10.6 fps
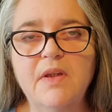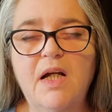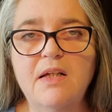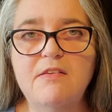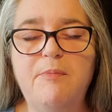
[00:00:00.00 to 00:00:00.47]

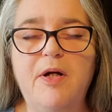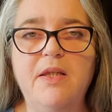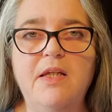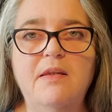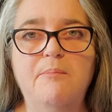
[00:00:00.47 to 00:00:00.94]
That's
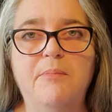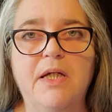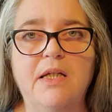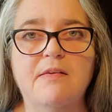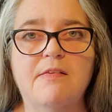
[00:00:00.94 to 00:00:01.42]
probably the
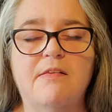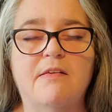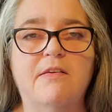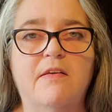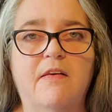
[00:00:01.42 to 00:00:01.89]

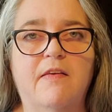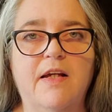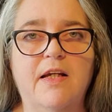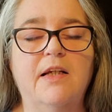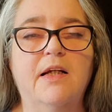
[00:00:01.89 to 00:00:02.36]
biggest
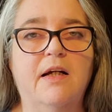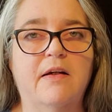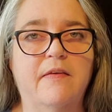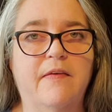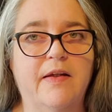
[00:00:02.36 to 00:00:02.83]
thing
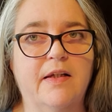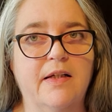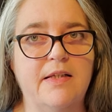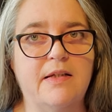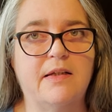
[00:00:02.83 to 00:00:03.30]
that
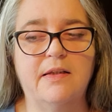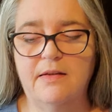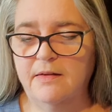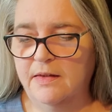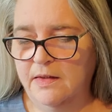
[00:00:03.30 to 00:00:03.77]
I did.